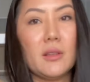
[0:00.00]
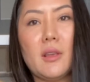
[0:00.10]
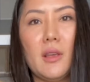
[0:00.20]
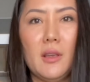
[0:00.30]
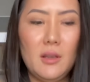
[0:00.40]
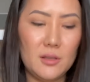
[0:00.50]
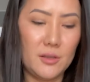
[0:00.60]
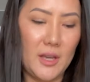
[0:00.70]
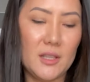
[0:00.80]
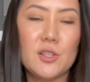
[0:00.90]
Okay, so
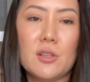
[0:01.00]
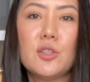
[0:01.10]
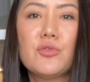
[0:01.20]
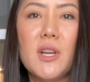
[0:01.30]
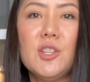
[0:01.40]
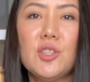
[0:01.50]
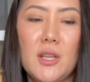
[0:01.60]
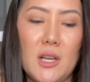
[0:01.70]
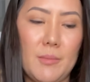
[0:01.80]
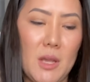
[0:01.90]
that's drenched. I
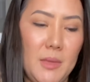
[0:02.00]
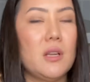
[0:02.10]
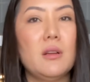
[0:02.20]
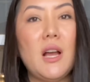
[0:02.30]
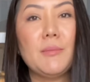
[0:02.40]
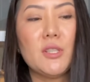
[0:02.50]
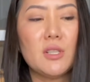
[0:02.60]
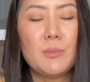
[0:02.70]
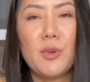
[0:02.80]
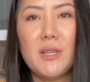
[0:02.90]
got my meat. I'm just
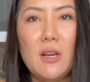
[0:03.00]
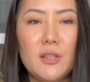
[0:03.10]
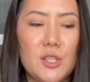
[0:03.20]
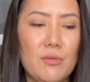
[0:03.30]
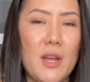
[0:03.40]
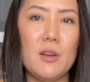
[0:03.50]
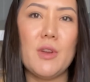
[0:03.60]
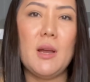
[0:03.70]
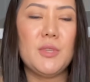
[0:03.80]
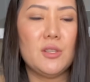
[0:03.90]
going to spray down the saran
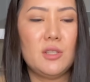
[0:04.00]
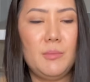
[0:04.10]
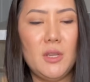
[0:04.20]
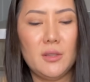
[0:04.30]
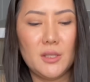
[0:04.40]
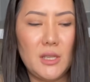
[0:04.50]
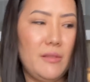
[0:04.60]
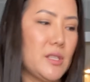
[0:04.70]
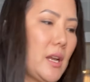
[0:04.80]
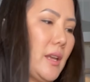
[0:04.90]
wrap just to be on the
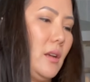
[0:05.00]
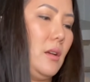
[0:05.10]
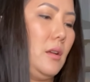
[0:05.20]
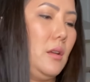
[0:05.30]
safe side.